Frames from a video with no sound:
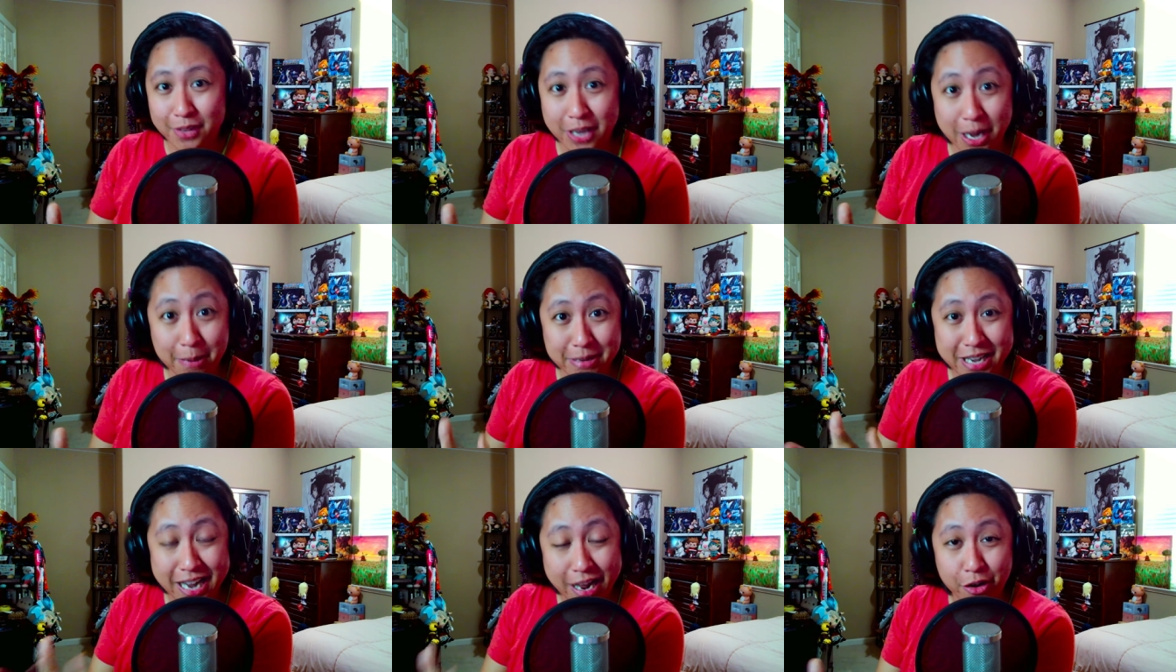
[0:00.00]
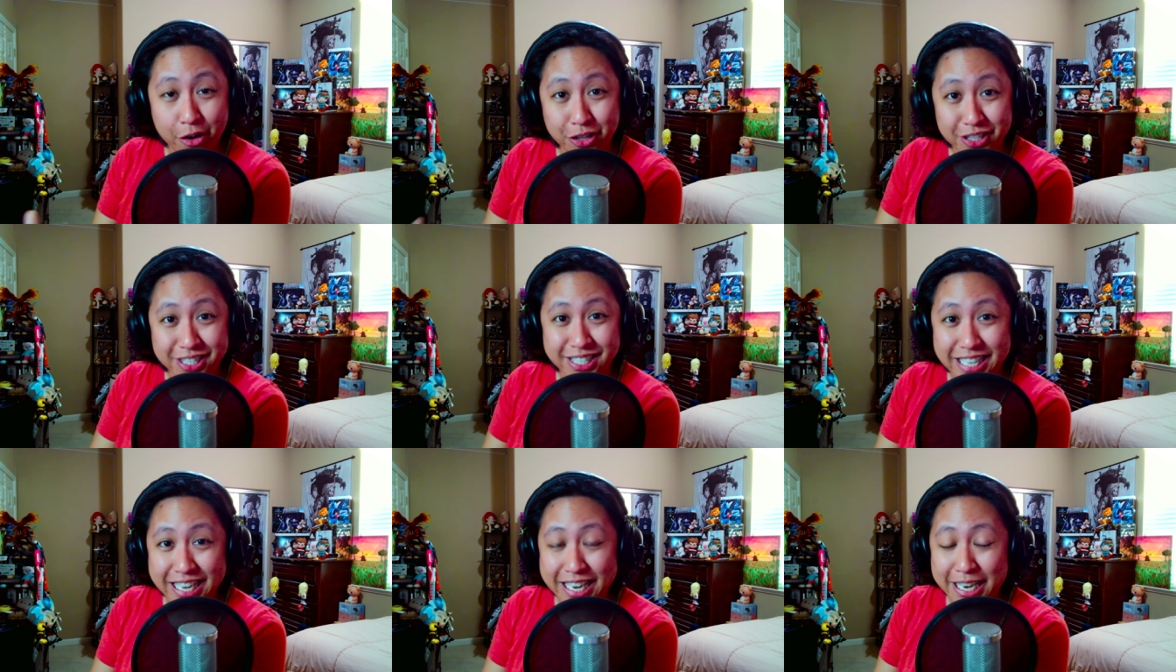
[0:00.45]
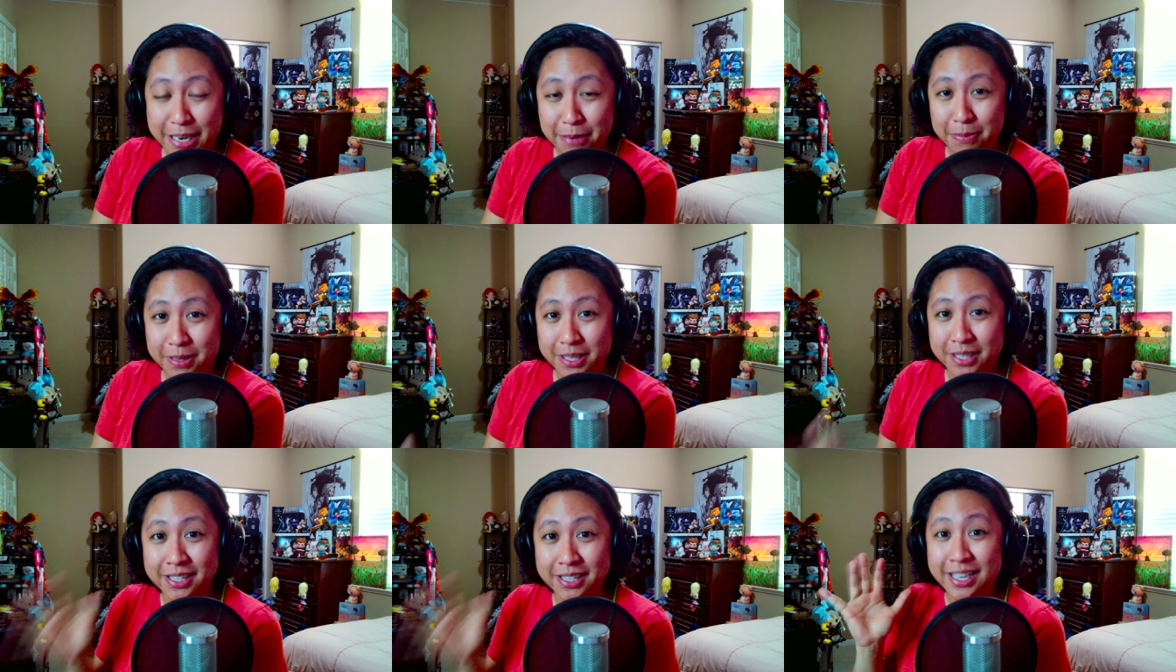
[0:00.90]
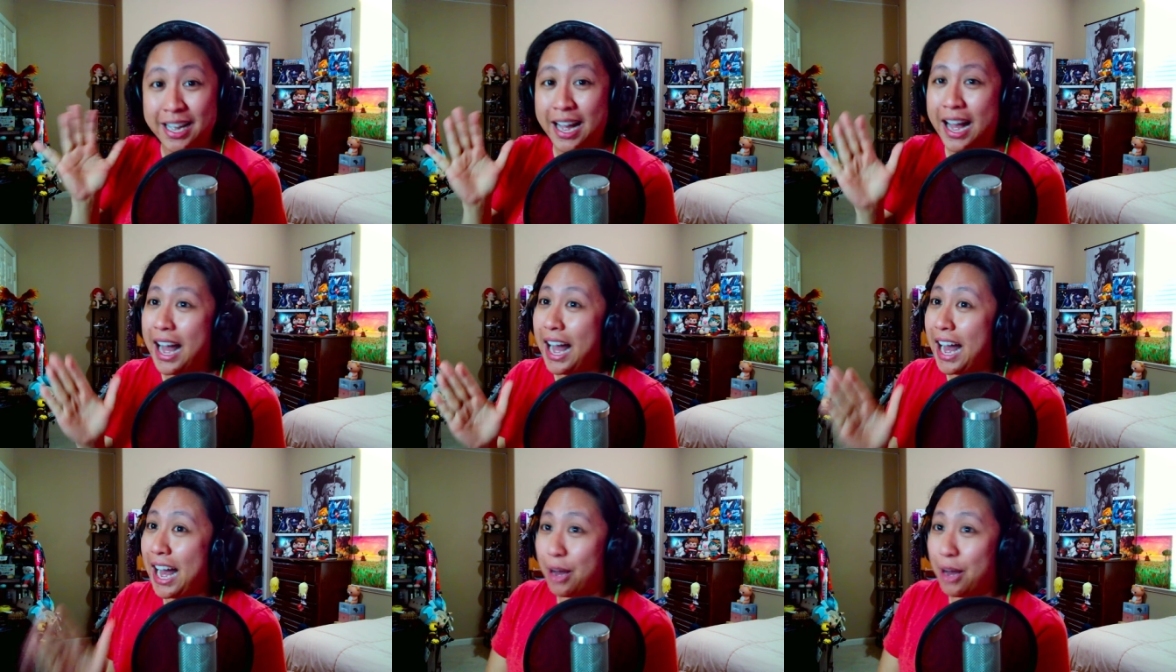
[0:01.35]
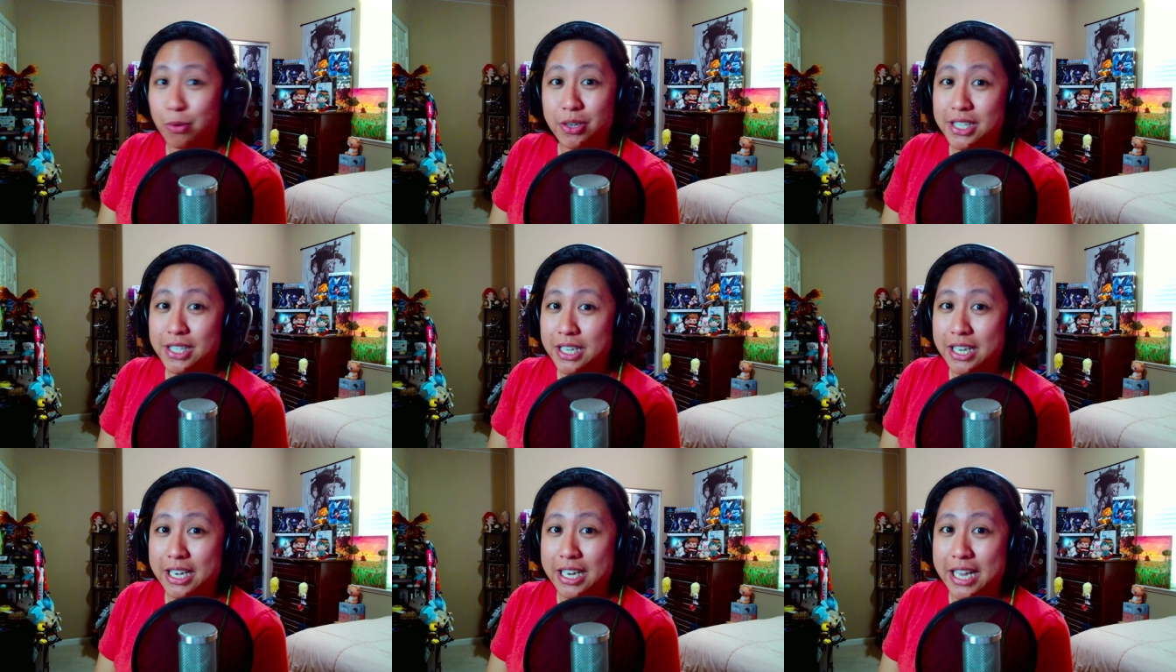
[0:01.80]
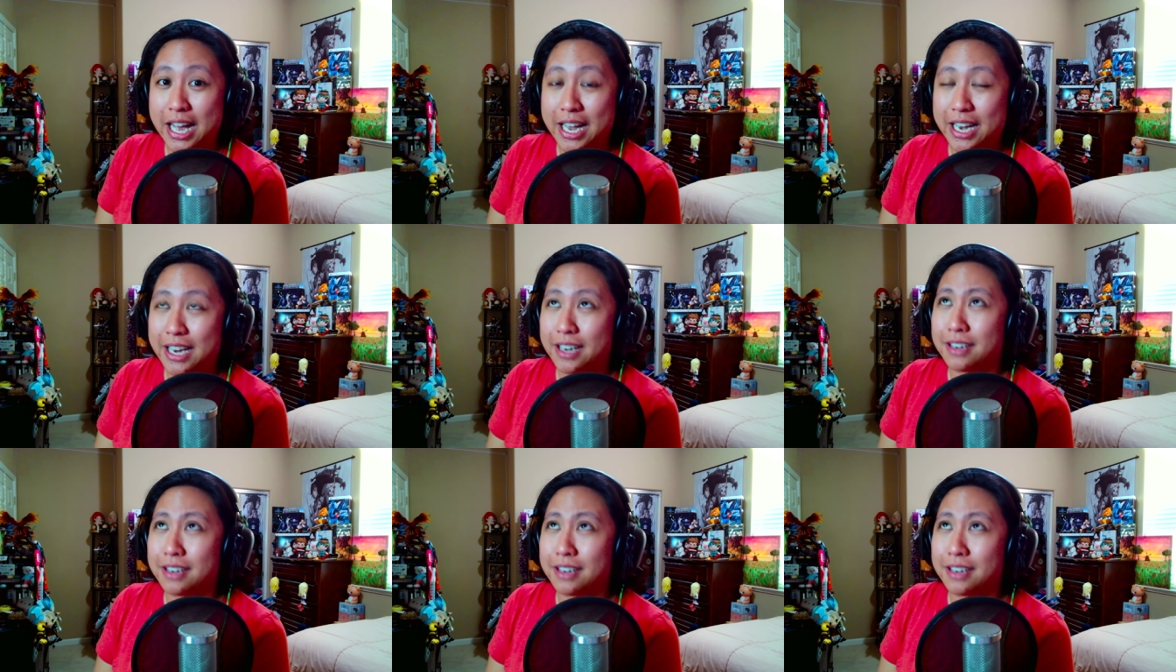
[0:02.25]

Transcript: coming out on Steam, I wasn't going to get